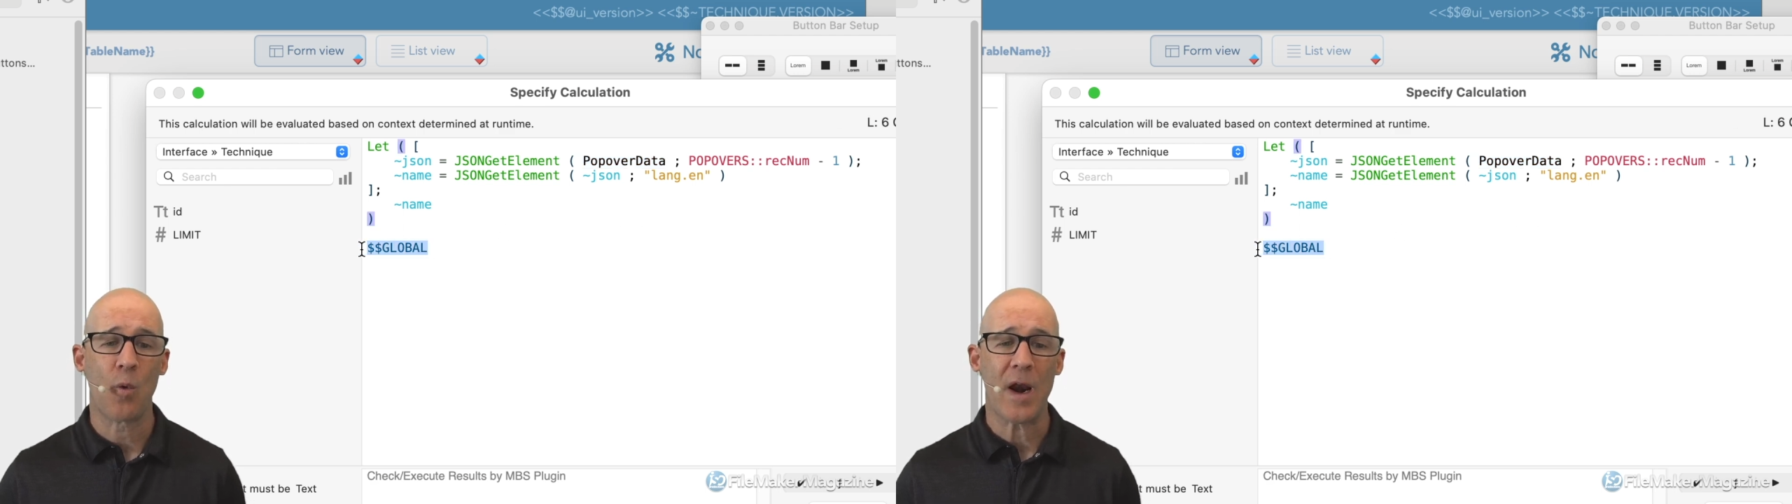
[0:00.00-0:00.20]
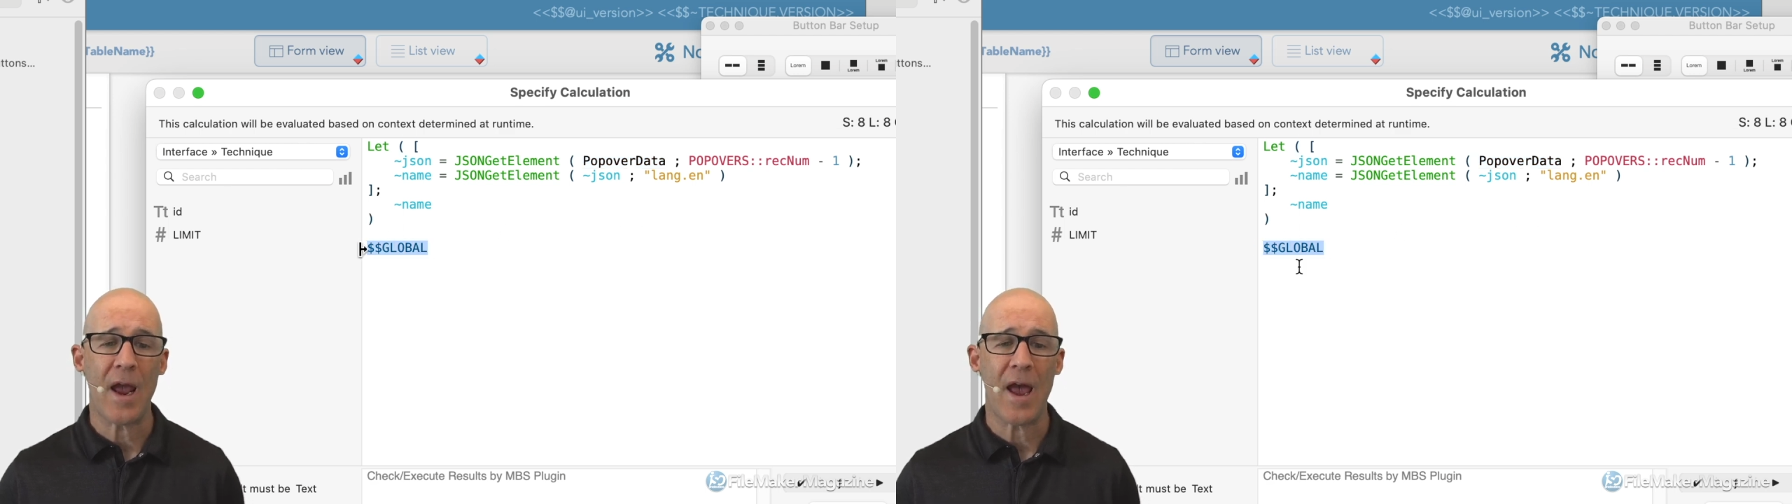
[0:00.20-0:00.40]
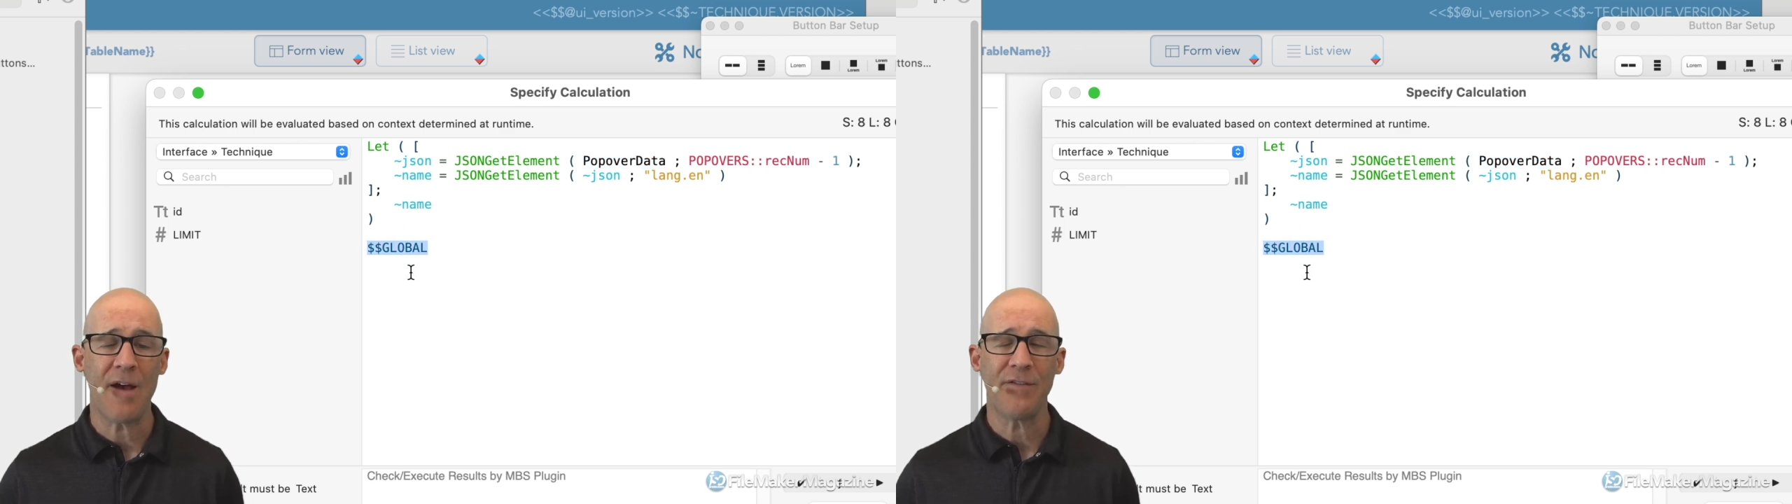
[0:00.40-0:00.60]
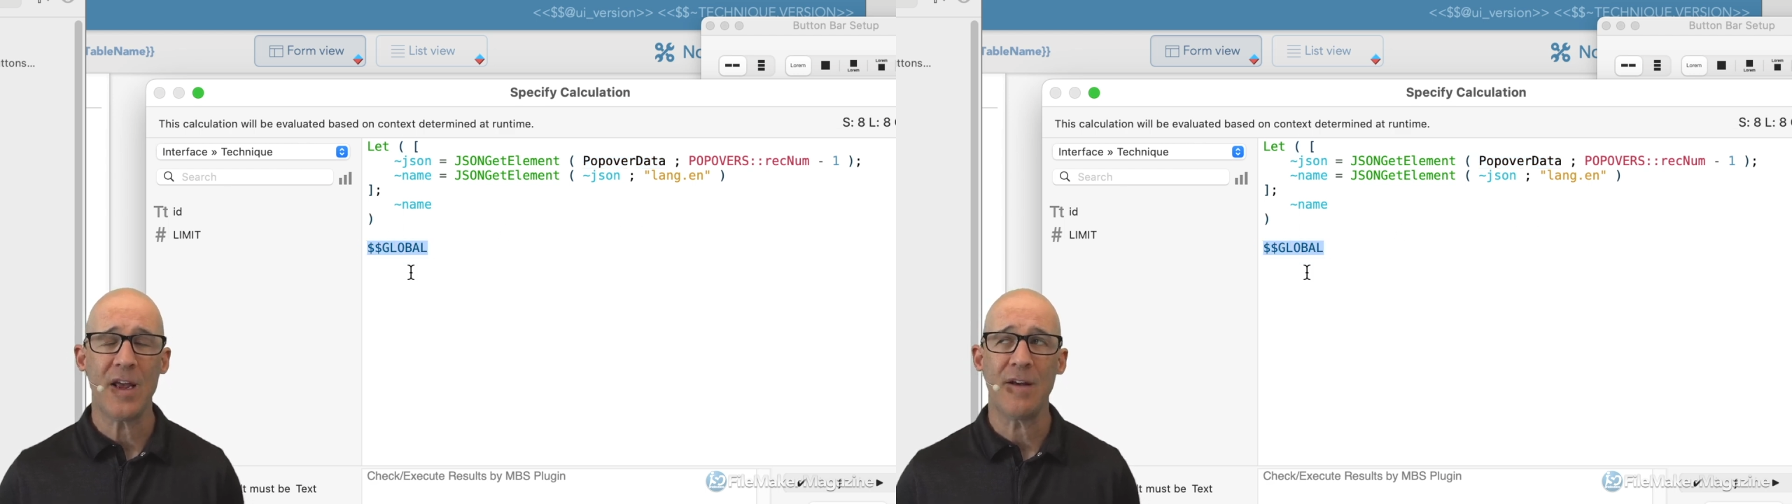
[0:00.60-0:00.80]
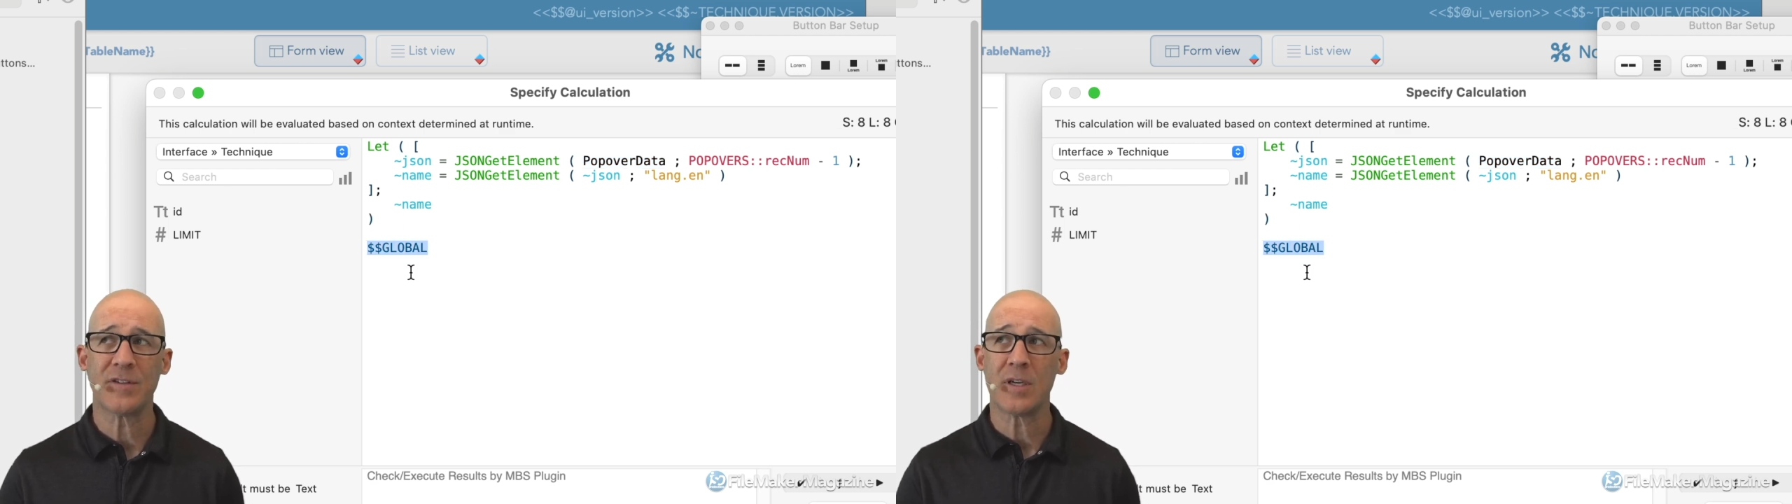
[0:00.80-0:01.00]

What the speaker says: When I have to have